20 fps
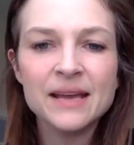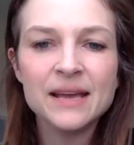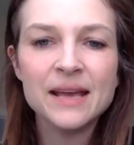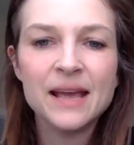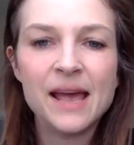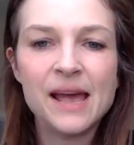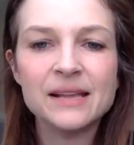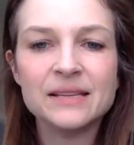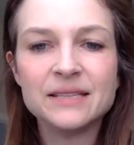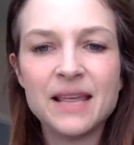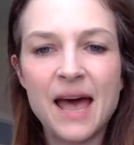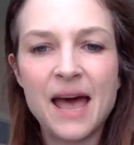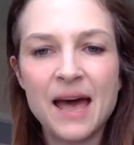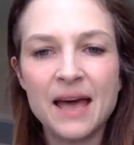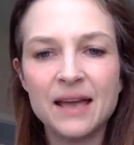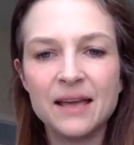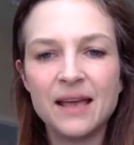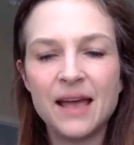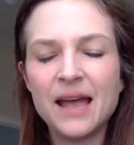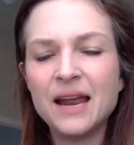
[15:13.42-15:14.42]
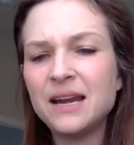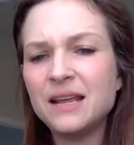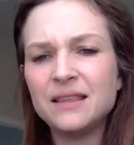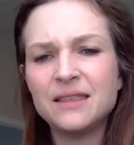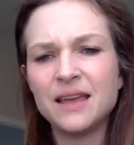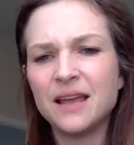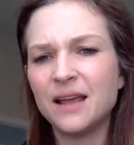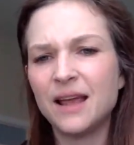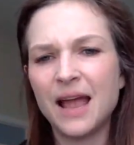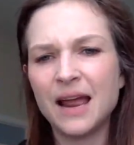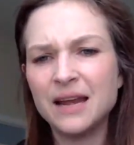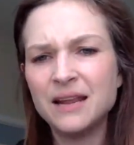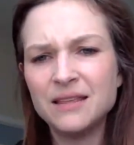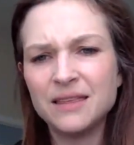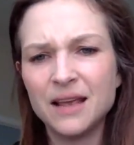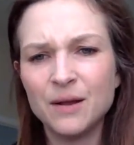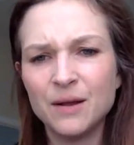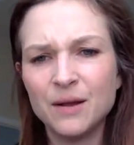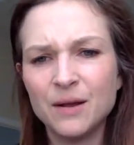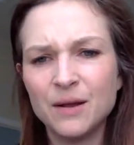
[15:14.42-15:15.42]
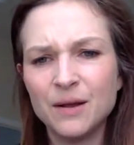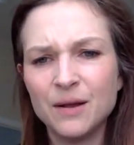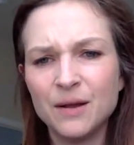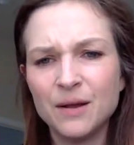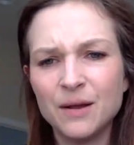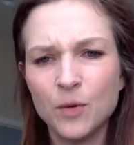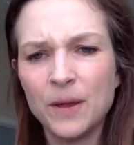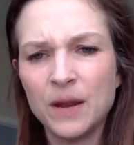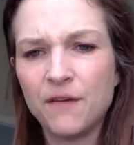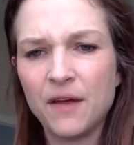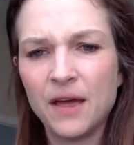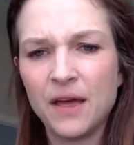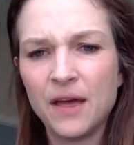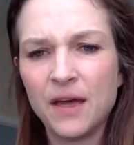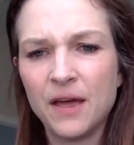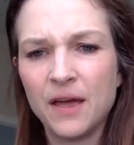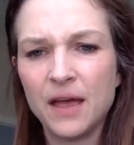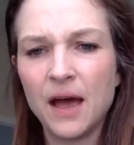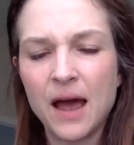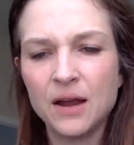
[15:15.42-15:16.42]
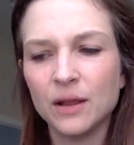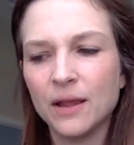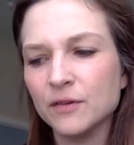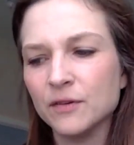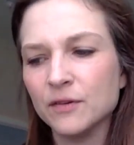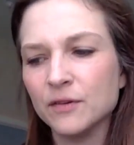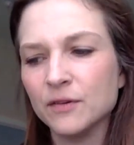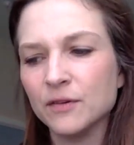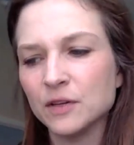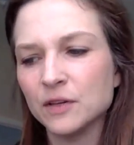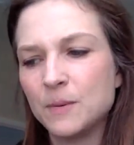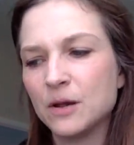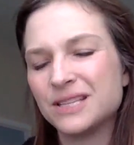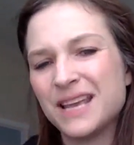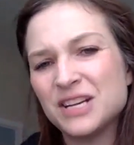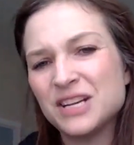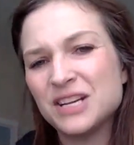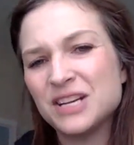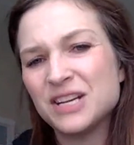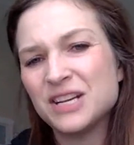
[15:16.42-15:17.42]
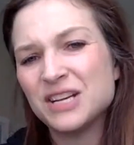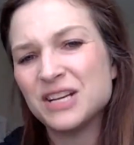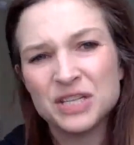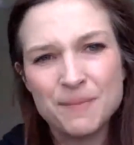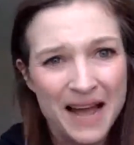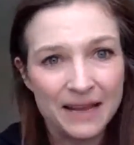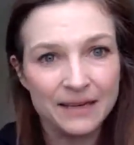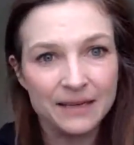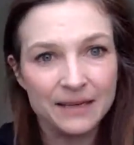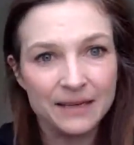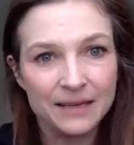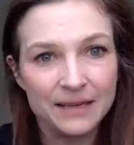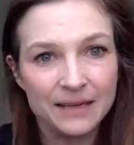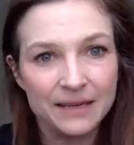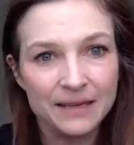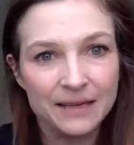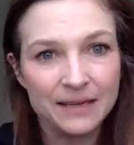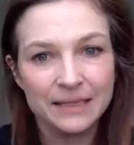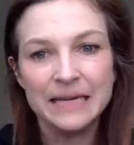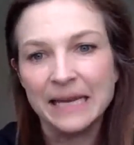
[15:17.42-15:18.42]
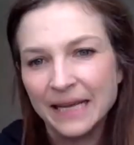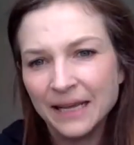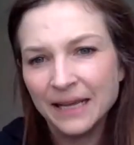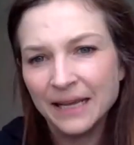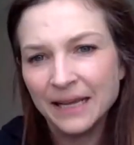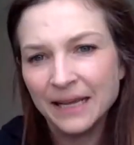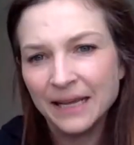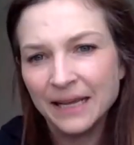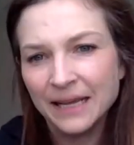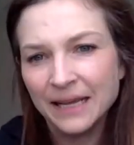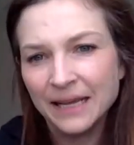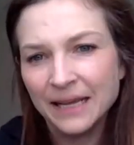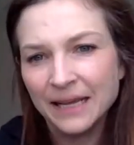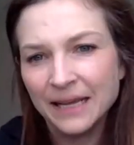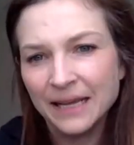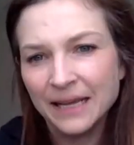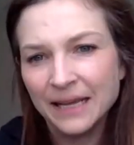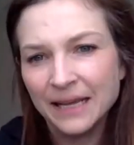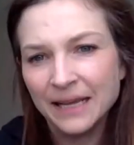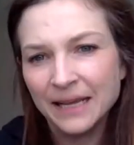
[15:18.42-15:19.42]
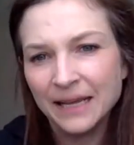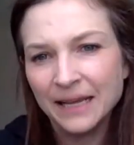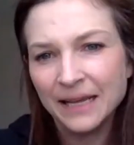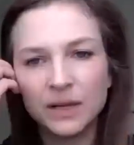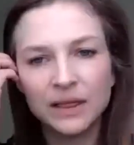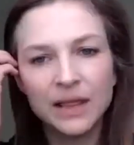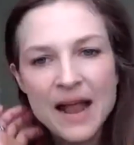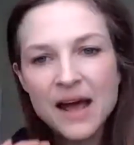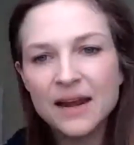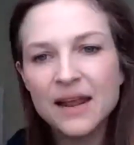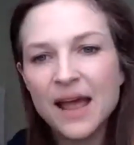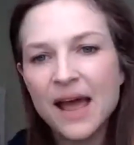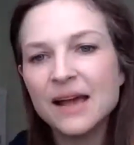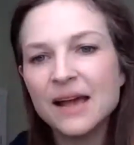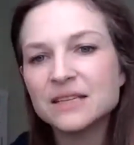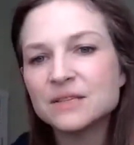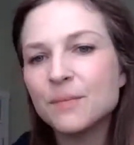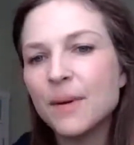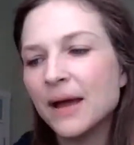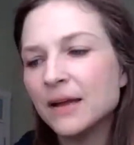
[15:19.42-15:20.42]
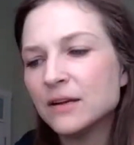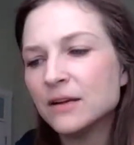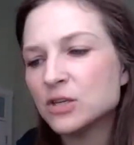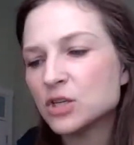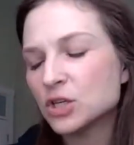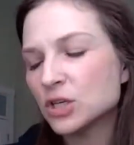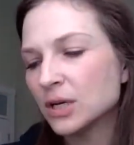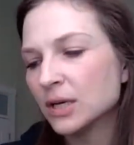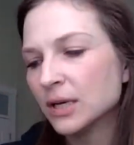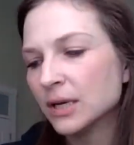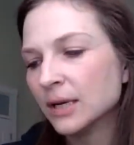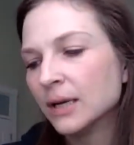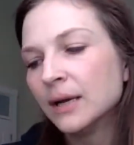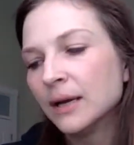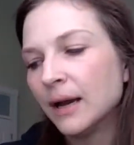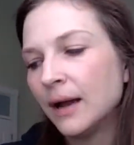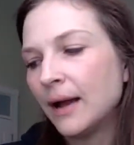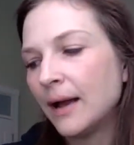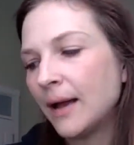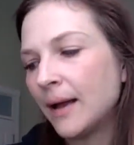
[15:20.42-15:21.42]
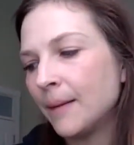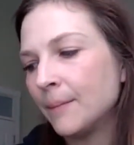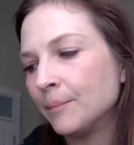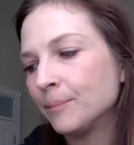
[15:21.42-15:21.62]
It's anything will benefit higher level speakers. They just may not need it, or they may not rely on it as much.